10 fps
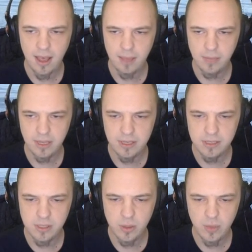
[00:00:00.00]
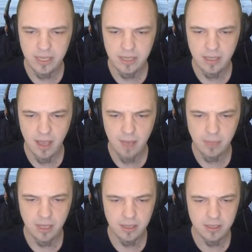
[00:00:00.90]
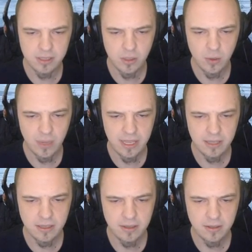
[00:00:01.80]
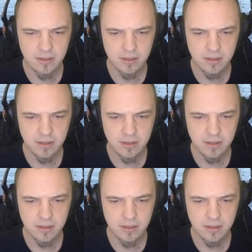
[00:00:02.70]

I'm gonna do it! I'm gonna do it!